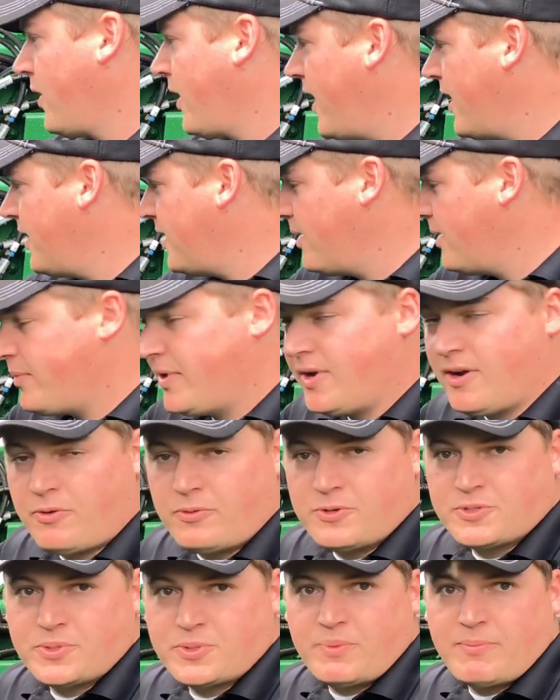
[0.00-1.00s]
we're going to end up
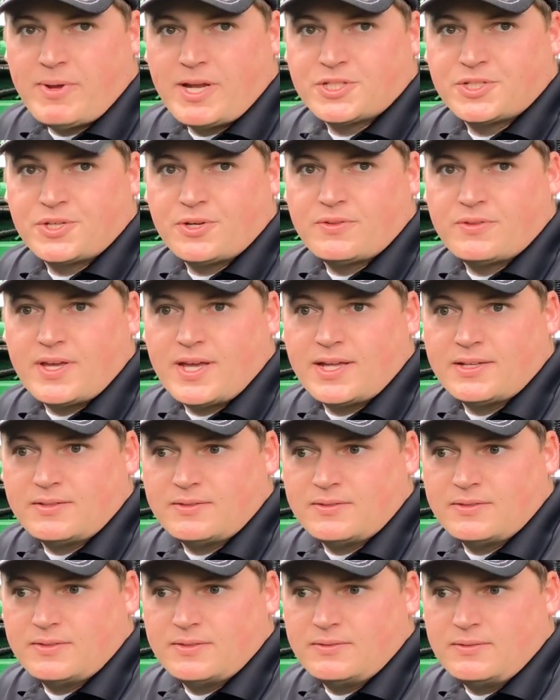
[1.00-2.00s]
here. We just want to make sure that
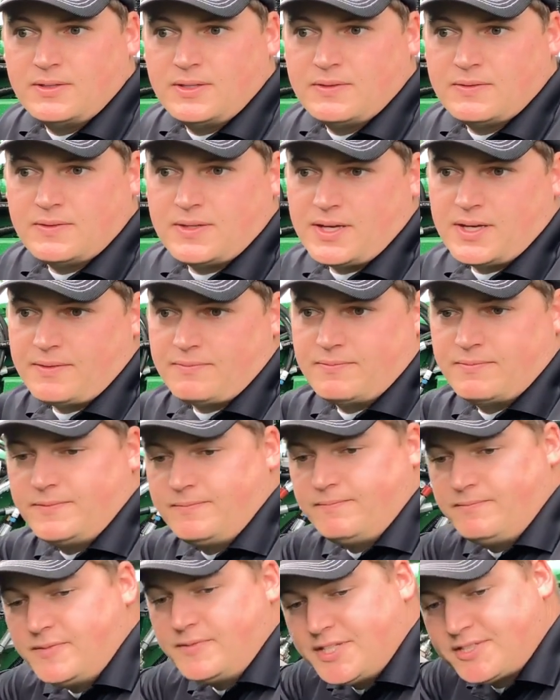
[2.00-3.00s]
um,
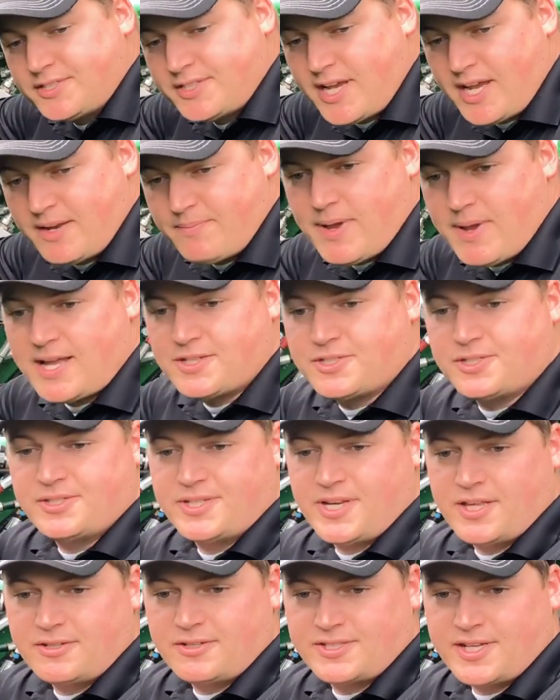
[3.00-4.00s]
this side
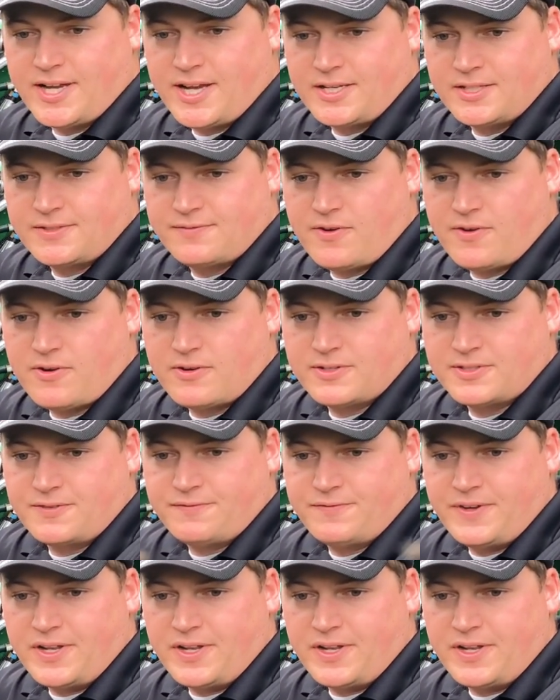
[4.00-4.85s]
matches the other side as far as